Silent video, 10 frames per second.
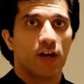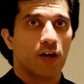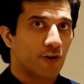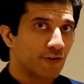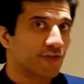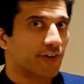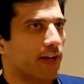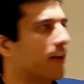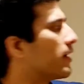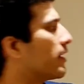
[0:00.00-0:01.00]

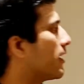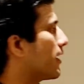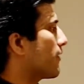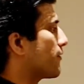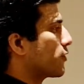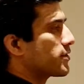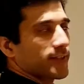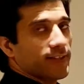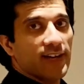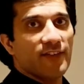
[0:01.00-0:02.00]
contrary if your
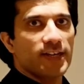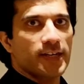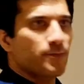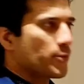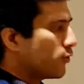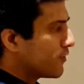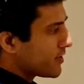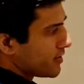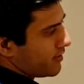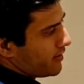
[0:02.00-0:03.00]
signal level improves